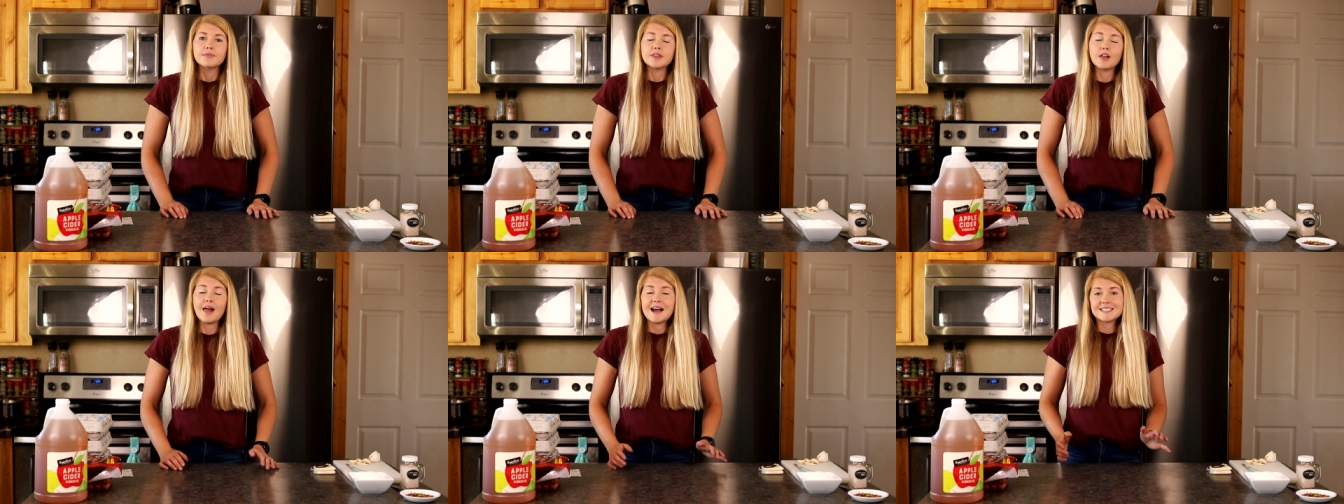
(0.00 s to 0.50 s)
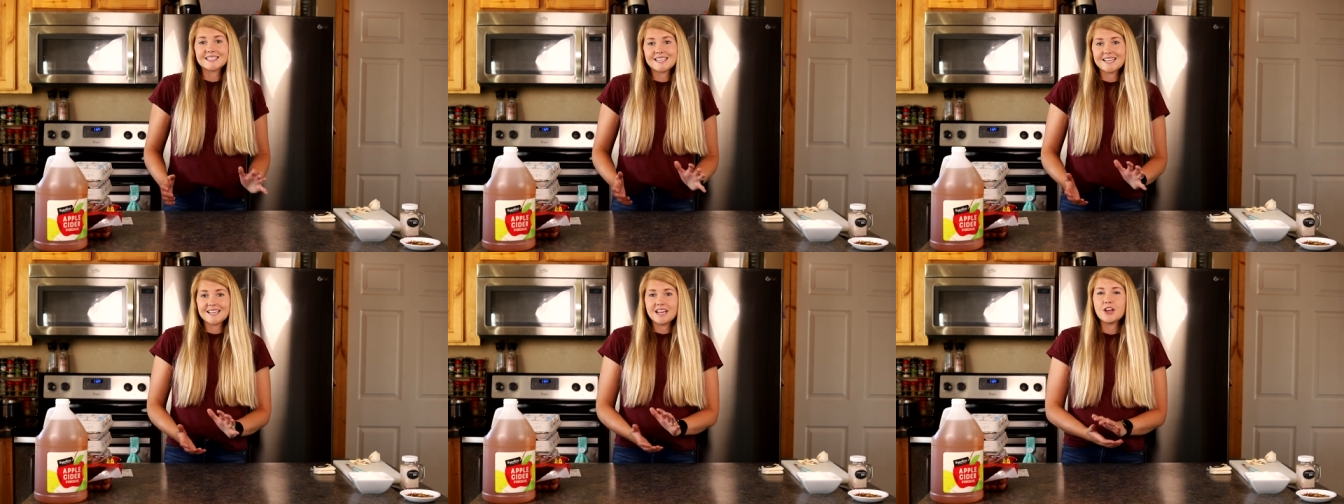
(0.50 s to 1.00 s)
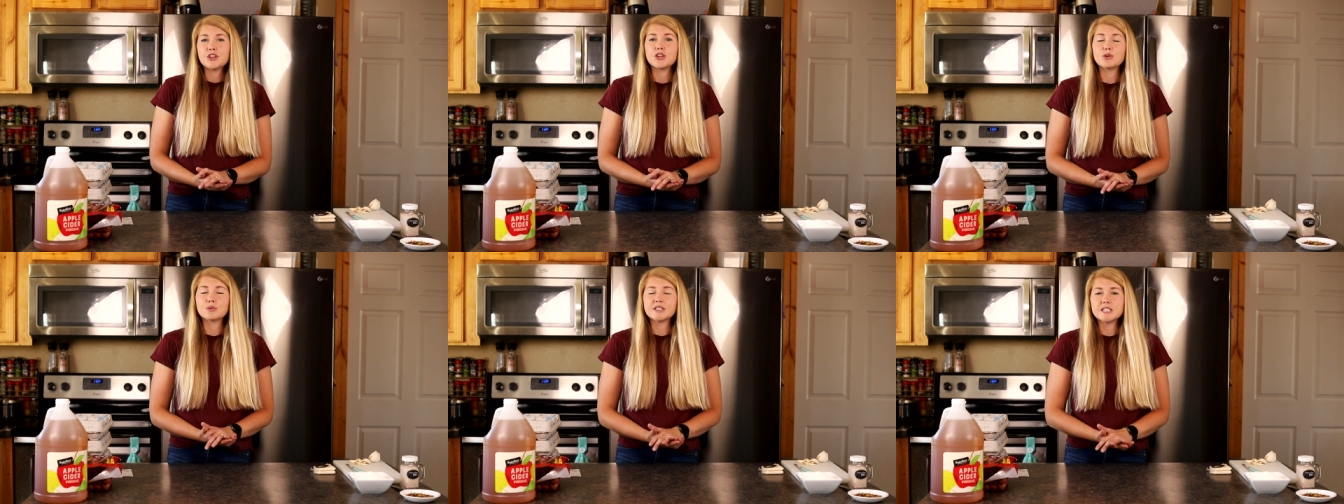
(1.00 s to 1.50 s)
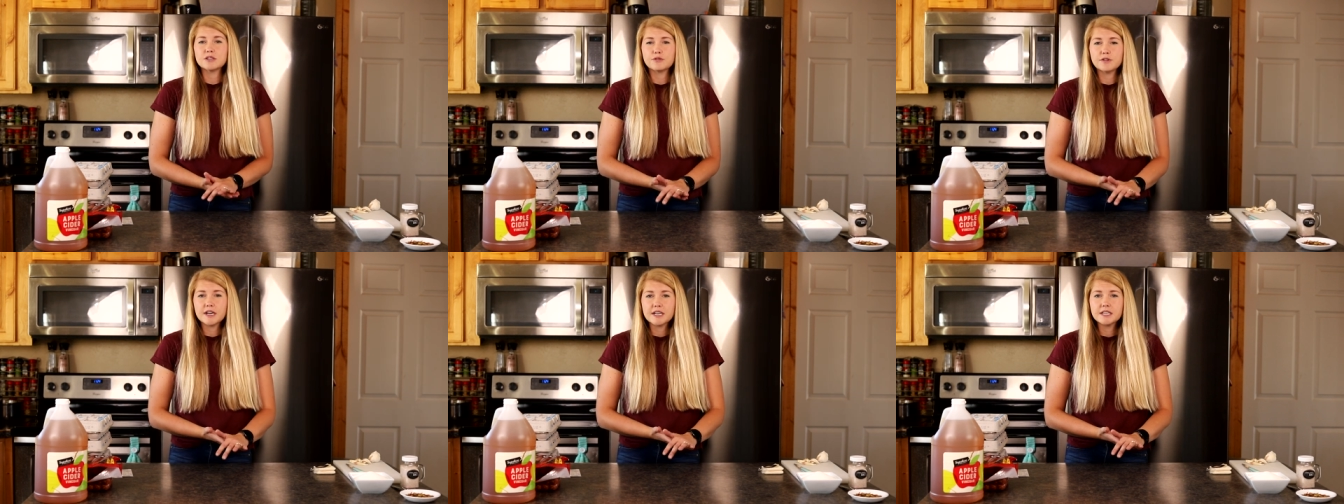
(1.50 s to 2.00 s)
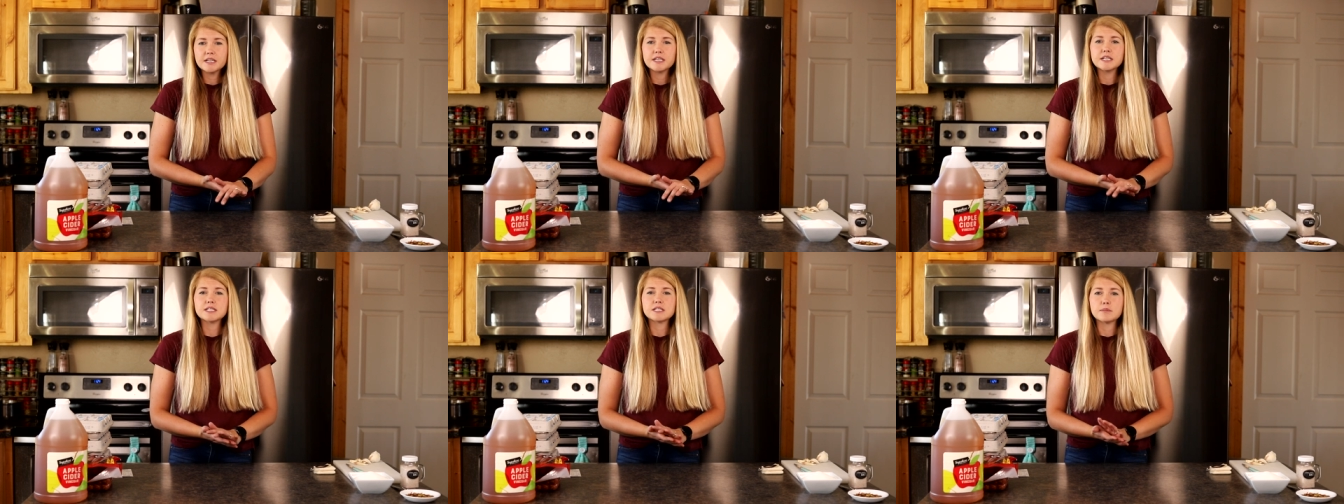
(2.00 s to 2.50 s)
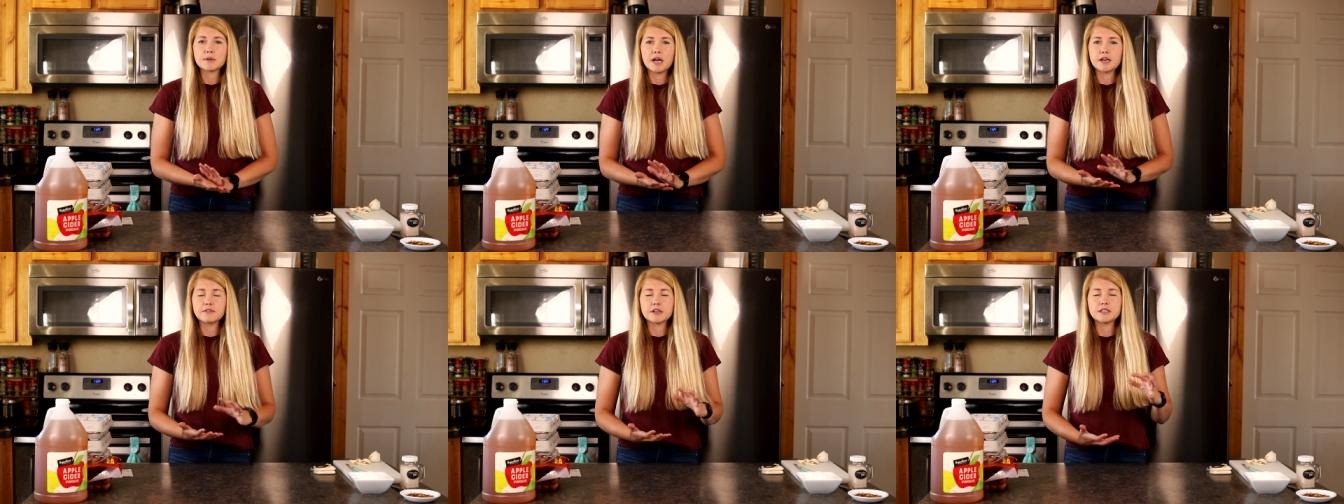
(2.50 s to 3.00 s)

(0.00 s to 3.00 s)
The last thing that you'll need to find is some kind of a